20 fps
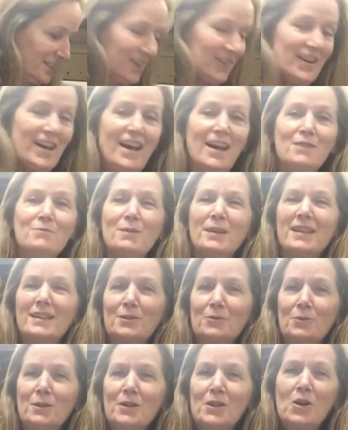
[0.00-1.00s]
Okay,
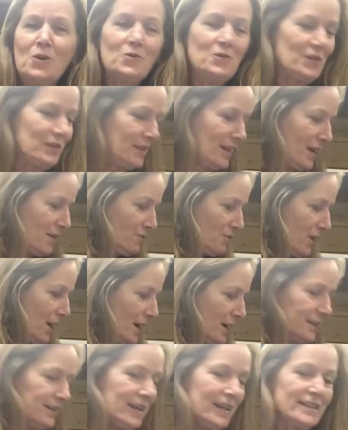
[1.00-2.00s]
because we know that that
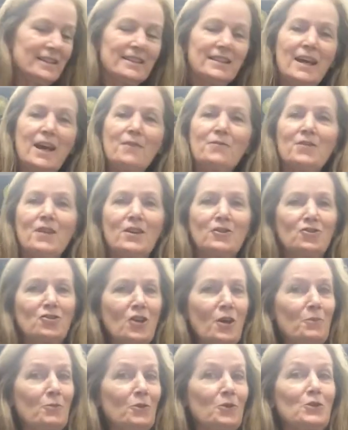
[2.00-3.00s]
rod and that staff, that
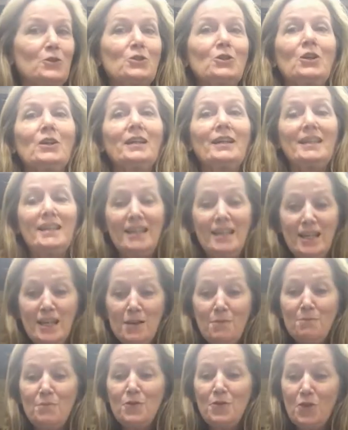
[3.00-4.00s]
shepherd is going to
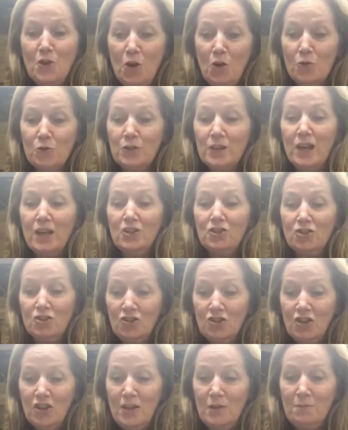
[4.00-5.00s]
keep those
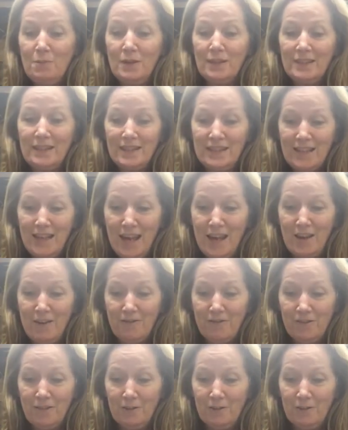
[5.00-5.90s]
sheep safe.